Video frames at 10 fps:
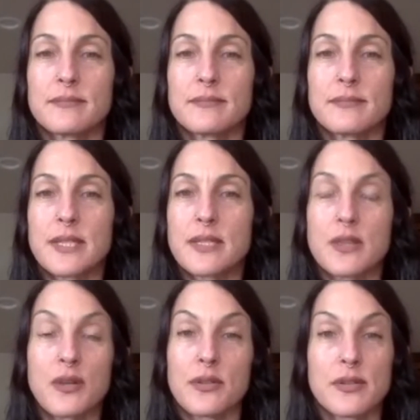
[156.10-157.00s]
is no
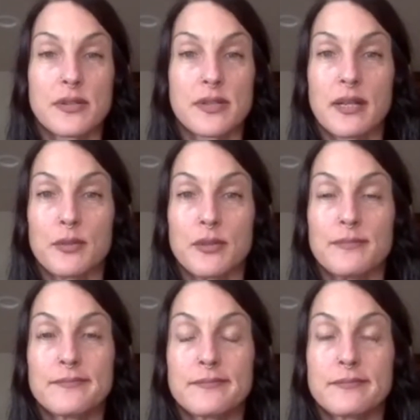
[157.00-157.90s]
longer
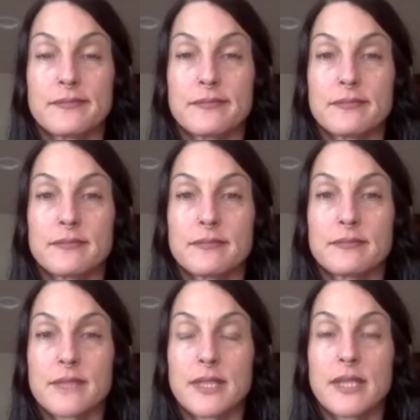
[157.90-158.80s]
sustainable.
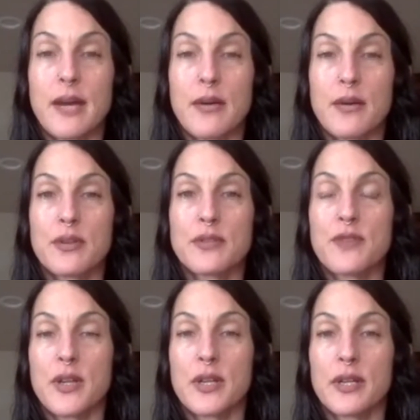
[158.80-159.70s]
The tower is
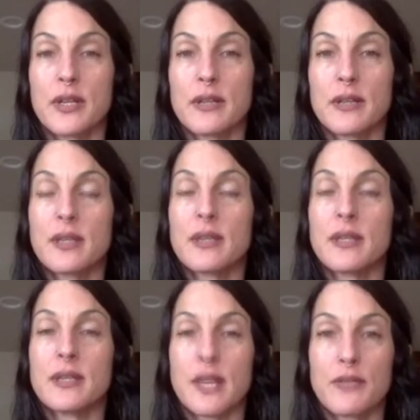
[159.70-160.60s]
falling.
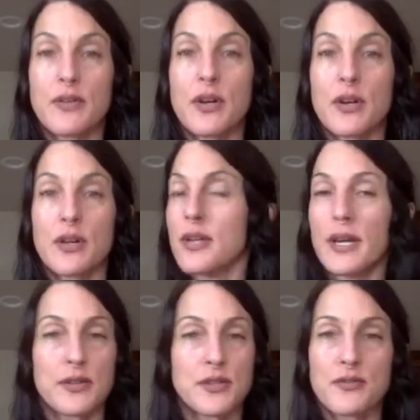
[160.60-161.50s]
The
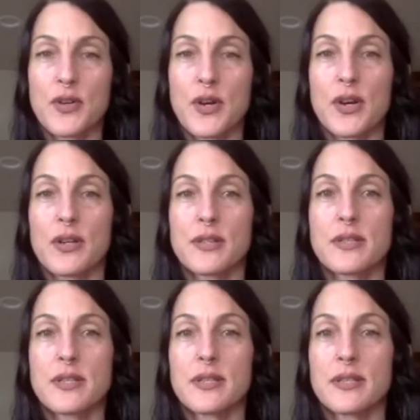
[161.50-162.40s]
house of
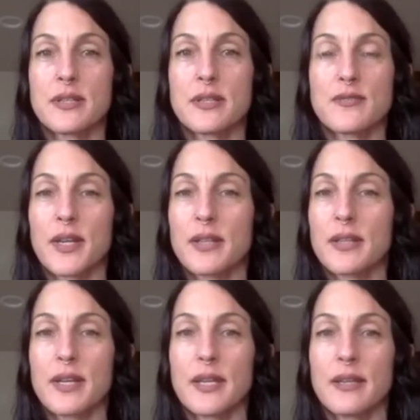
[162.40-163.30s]
cards is
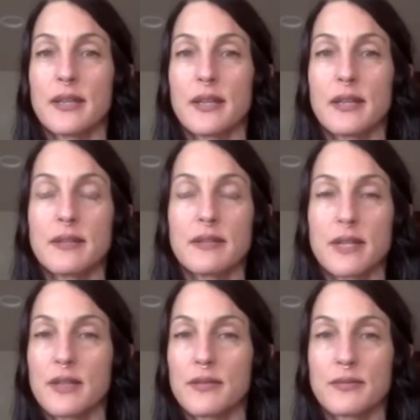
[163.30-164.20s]
finally,
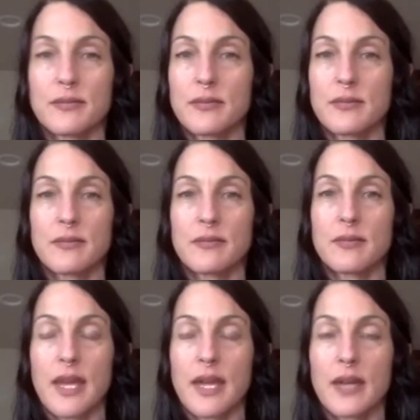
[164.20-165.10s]

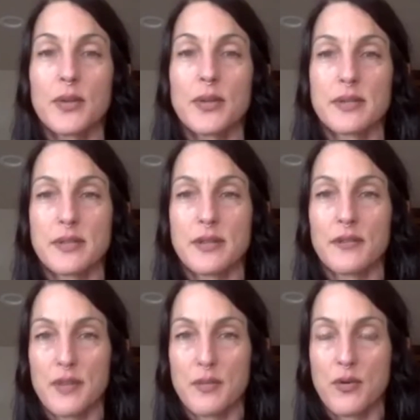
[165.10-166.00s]
can't hold
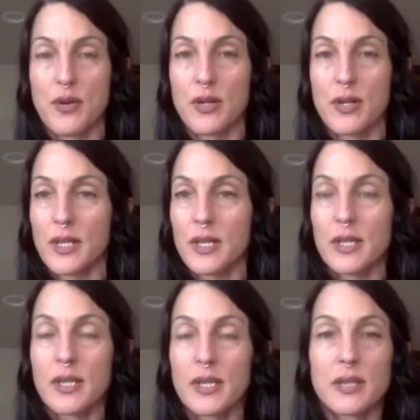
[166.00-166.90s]
itself anymore.
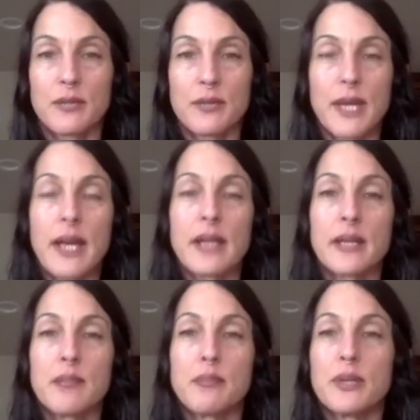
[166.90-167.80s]
The
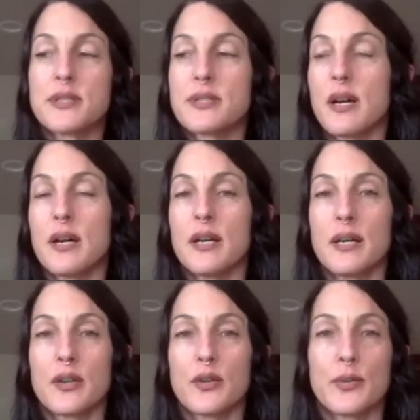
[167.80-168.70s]
reality built
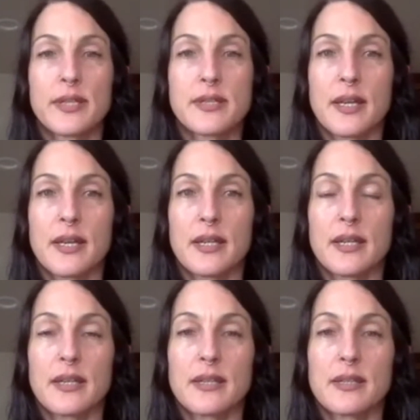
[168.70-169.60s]
on quicksand
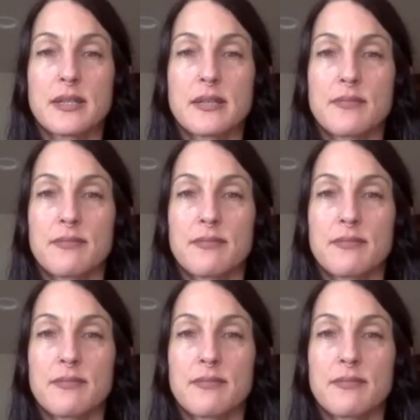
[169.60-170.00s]
is